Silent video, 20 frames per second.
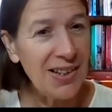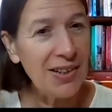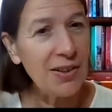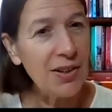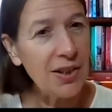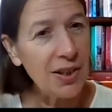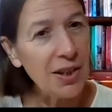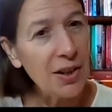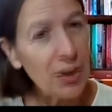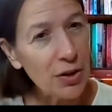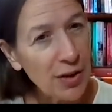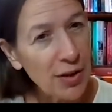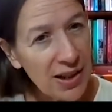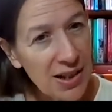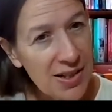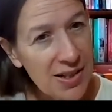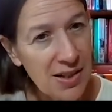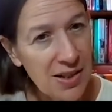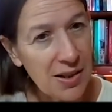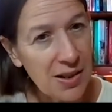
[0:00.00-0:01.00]
and
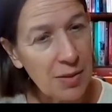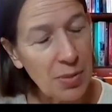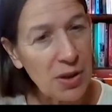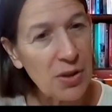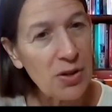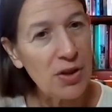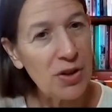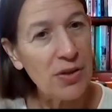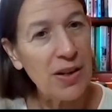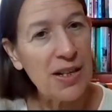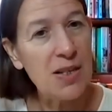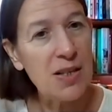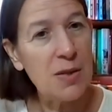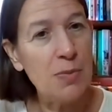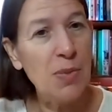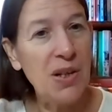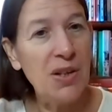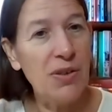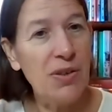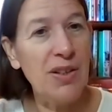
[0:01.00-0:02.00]
theorizing about her
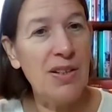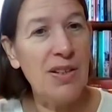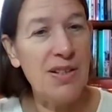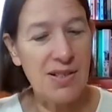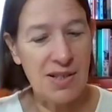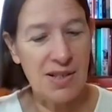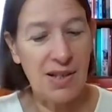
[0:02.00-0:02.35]
experience.